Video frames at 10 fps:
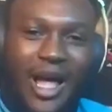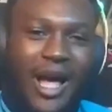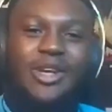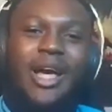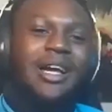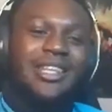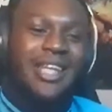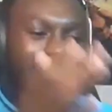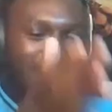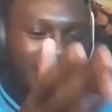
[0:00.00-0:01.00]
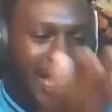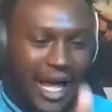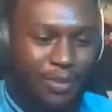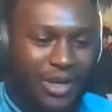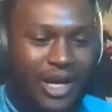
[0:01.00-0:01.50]
How did that
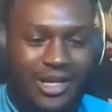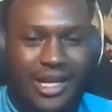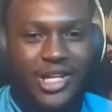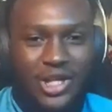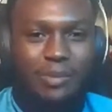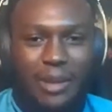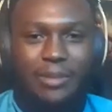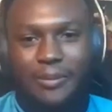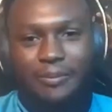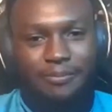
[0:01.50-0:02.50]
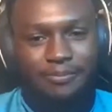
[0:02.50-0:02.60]
happen? How did that jump happen?